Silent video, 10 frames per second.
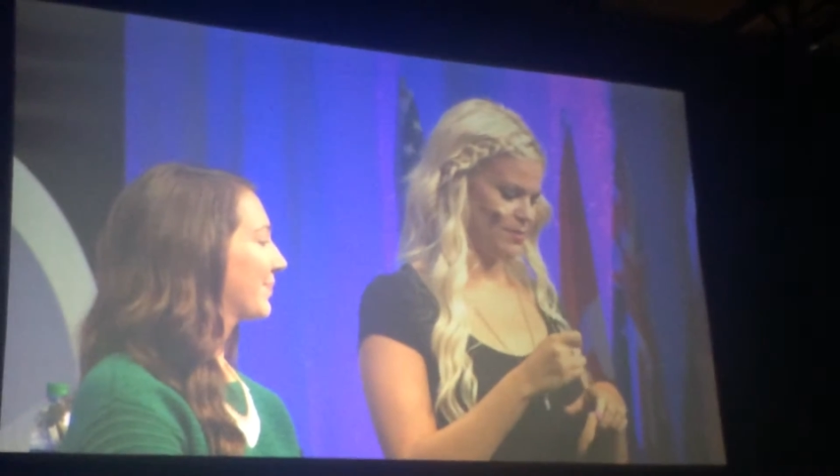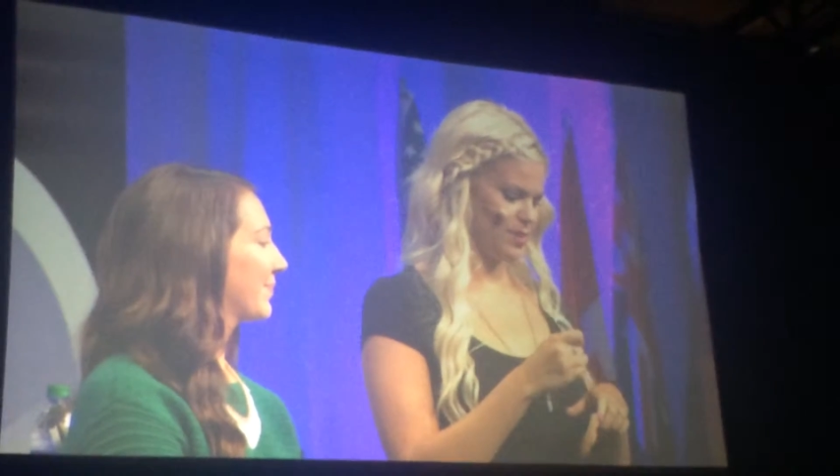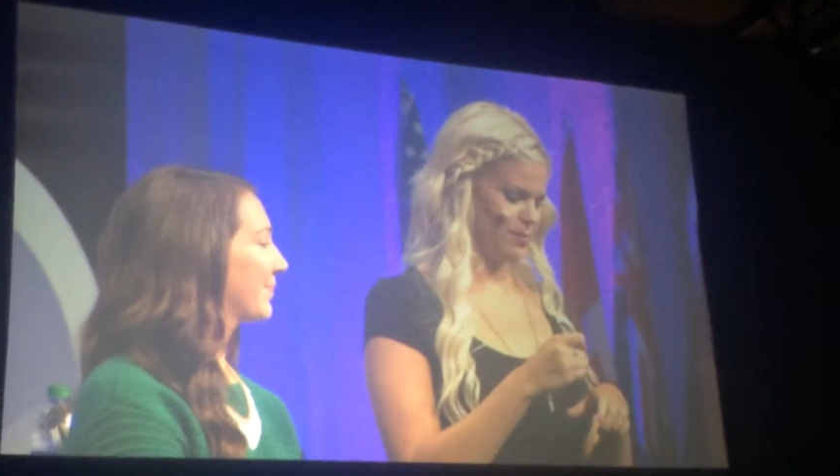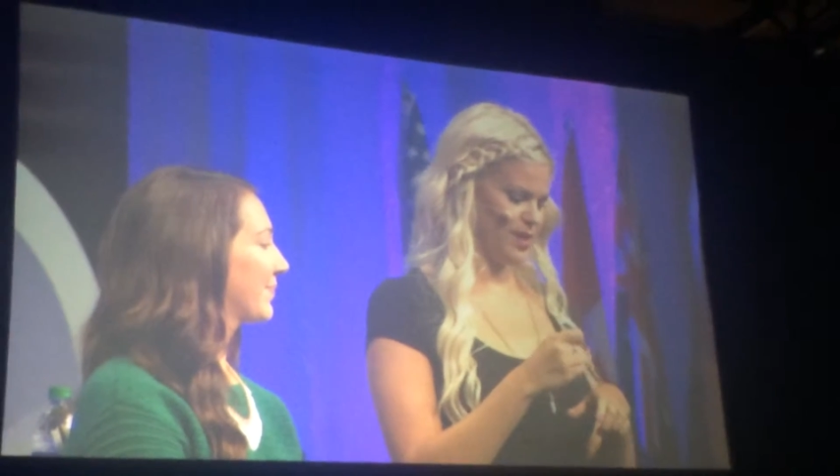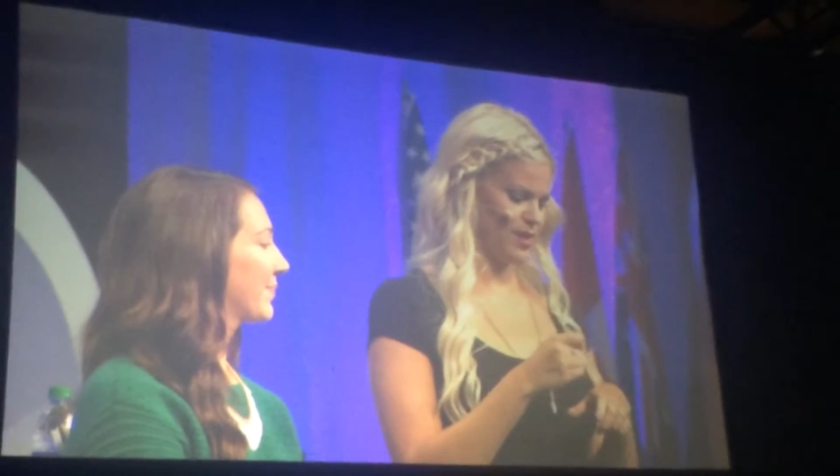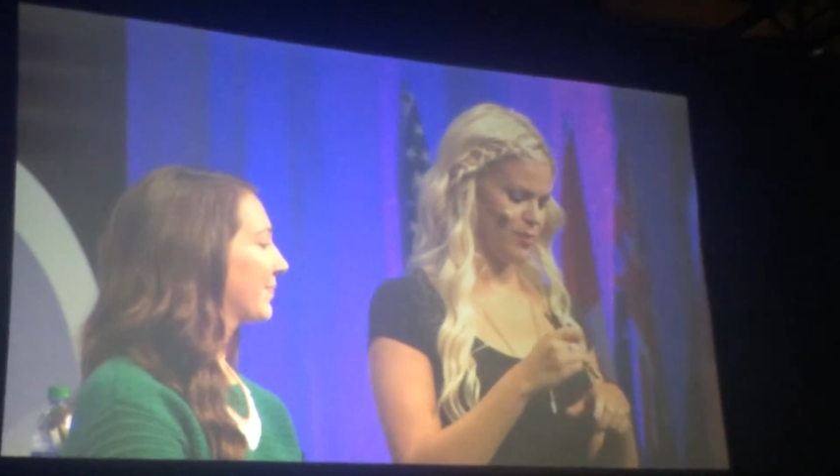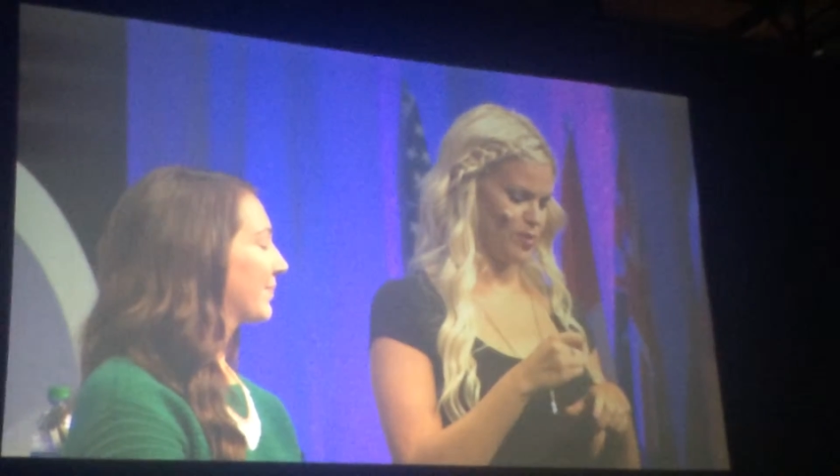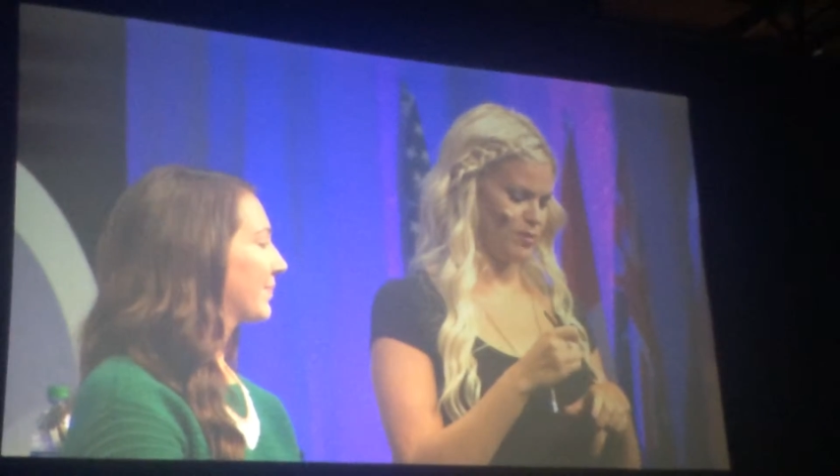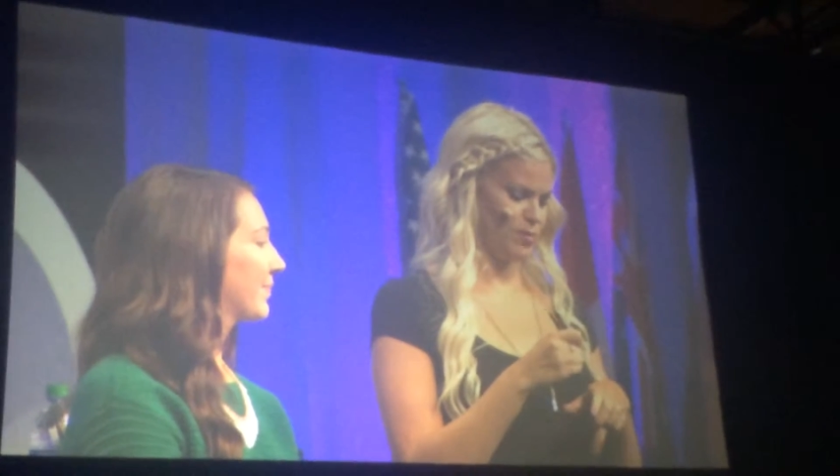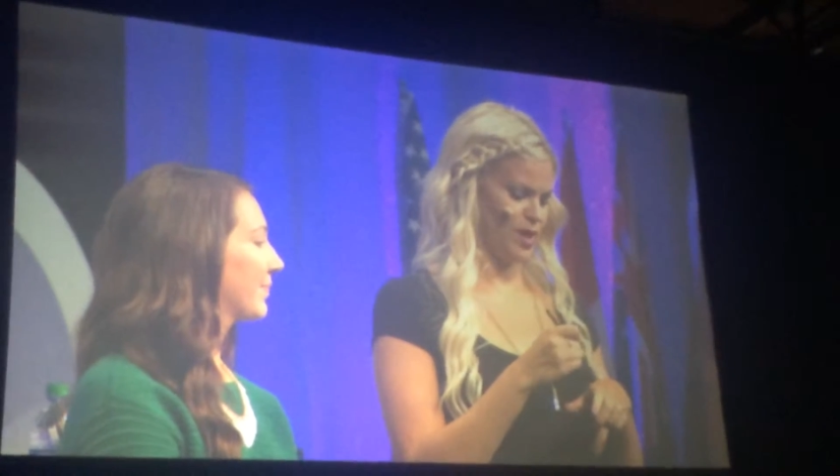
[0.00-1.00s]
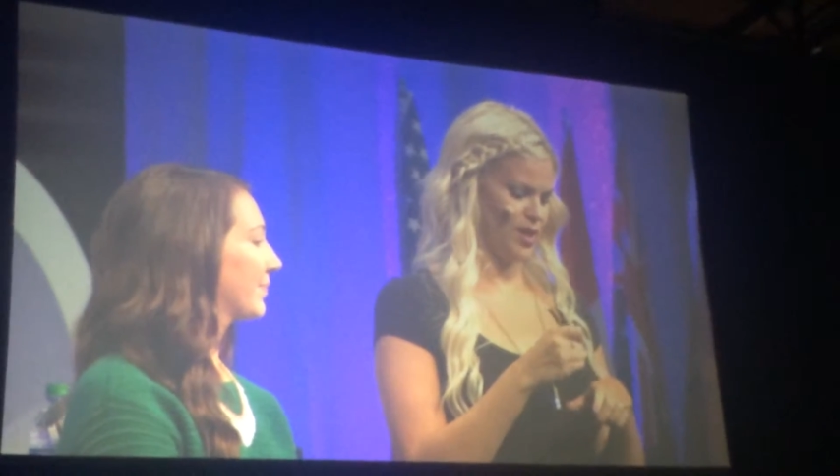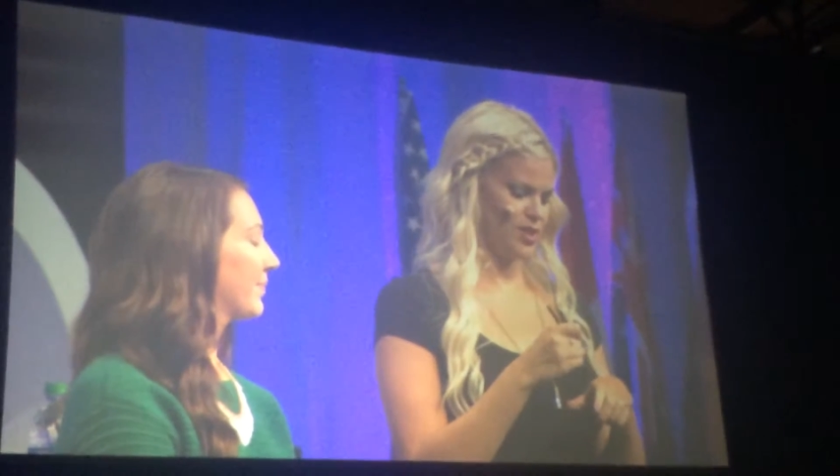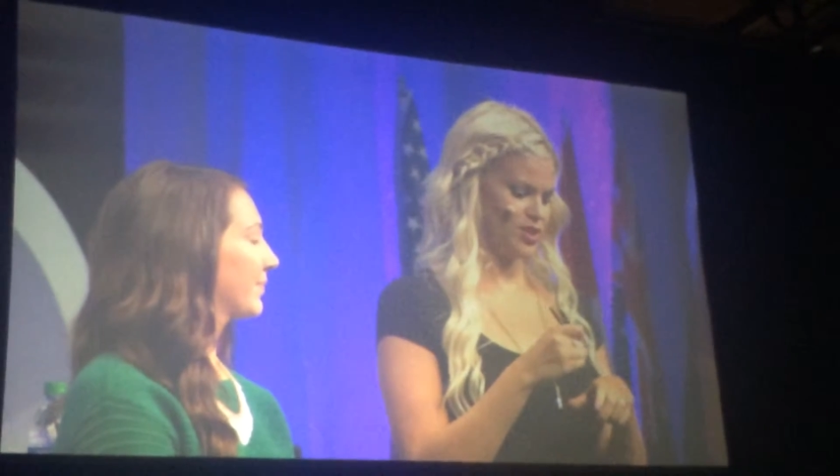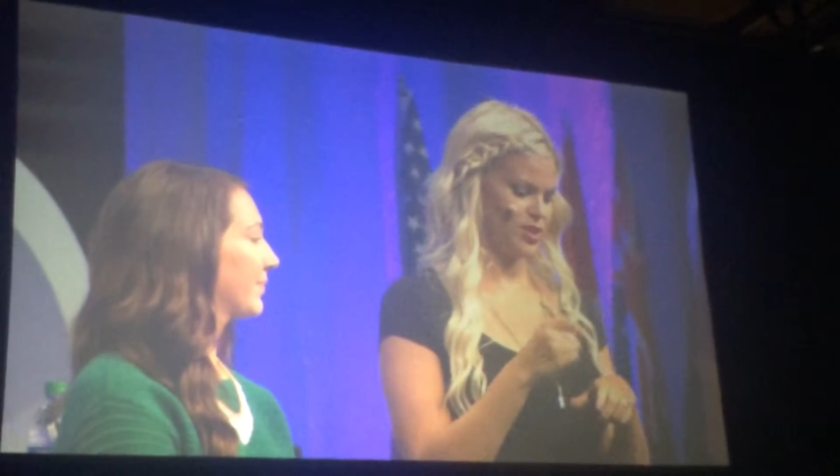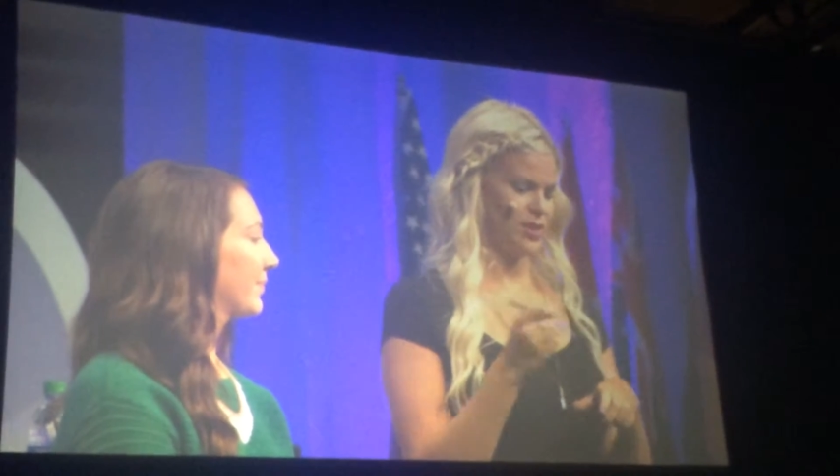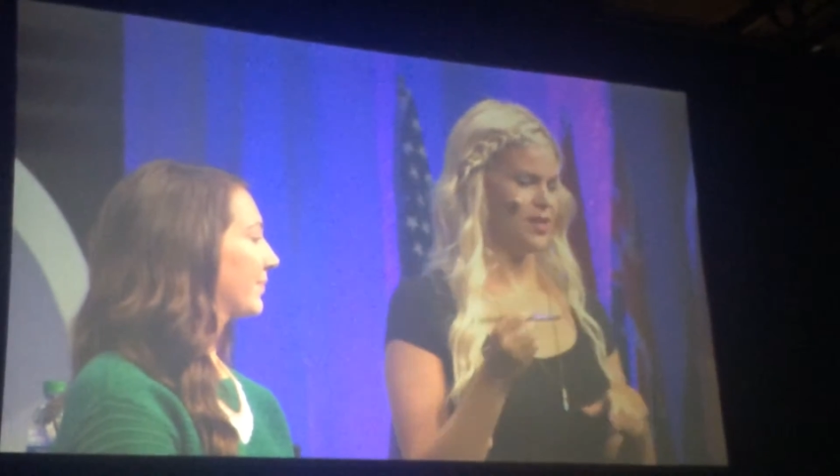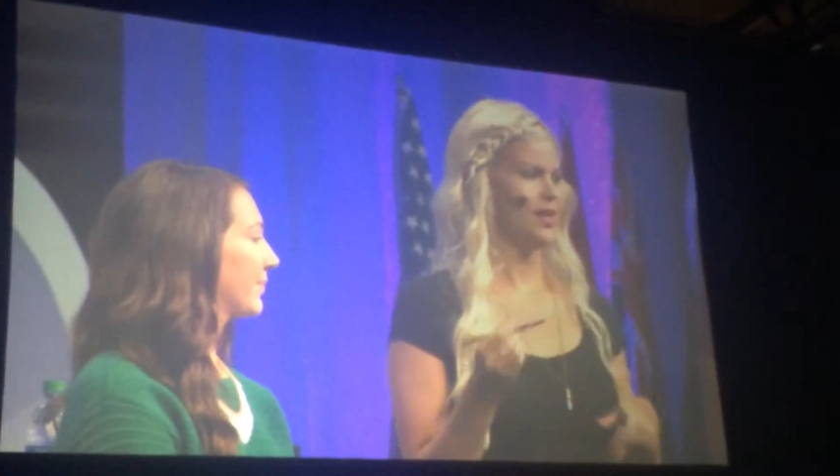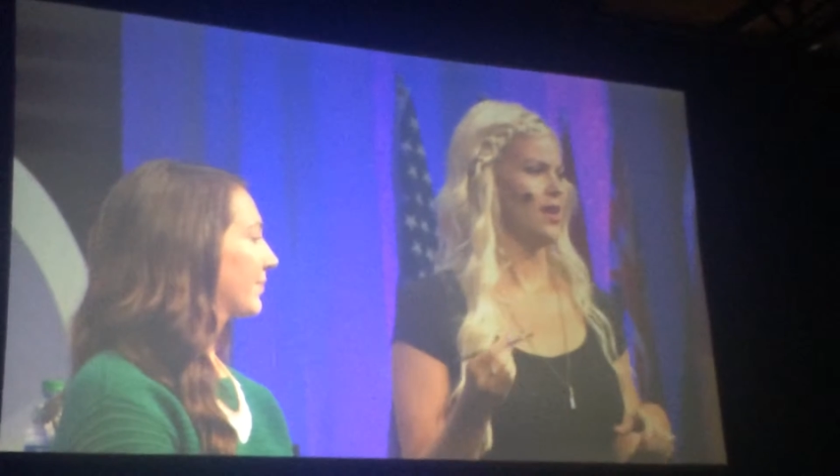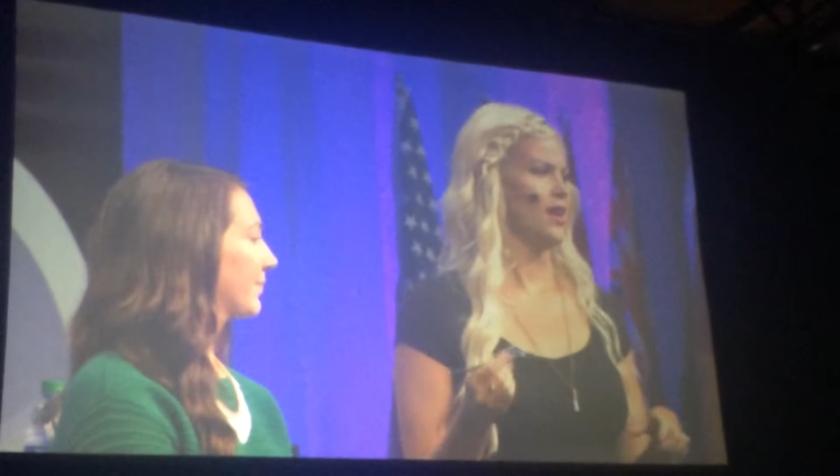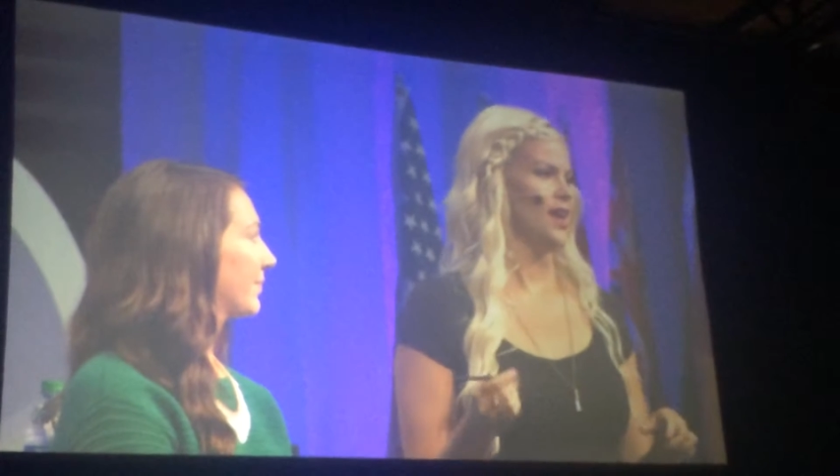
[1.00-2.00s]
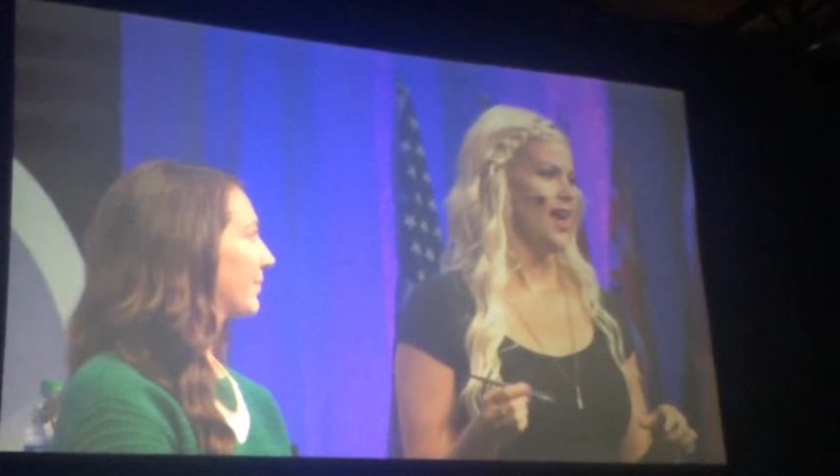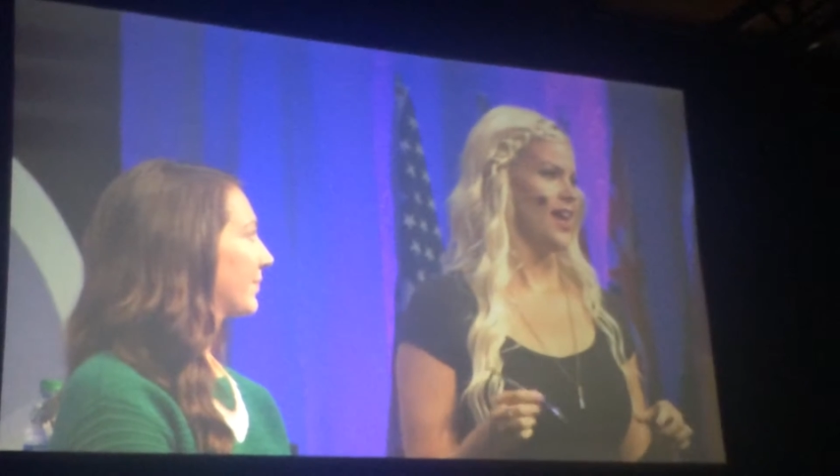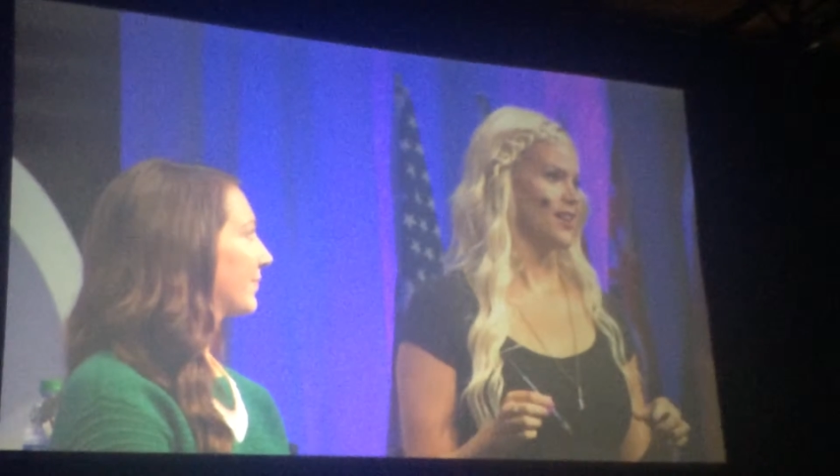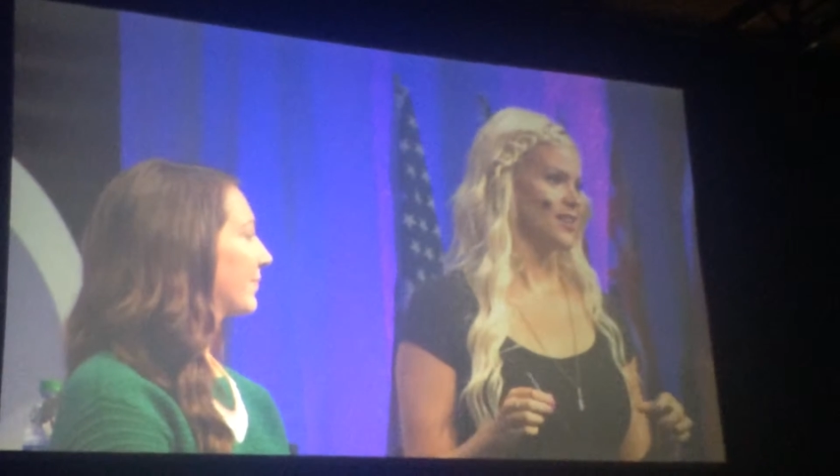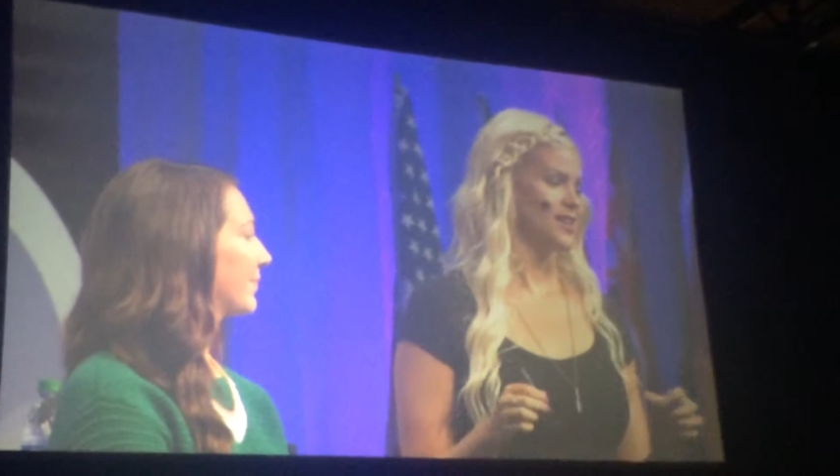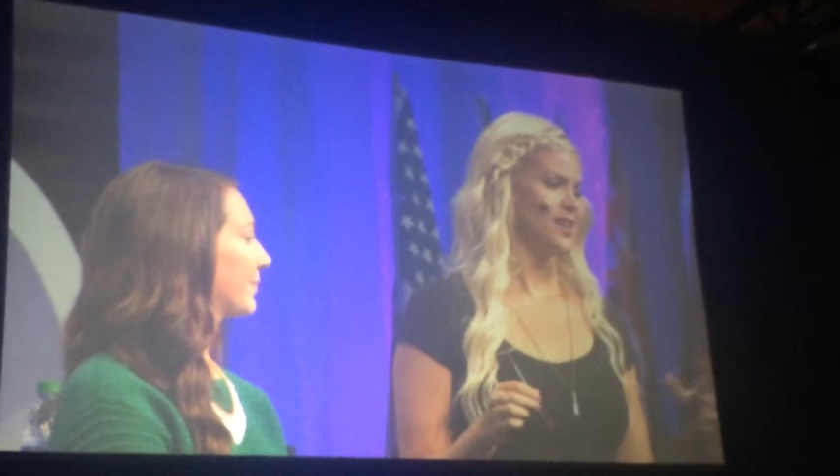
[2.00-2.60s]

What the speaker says: going to pick it up with the brush. And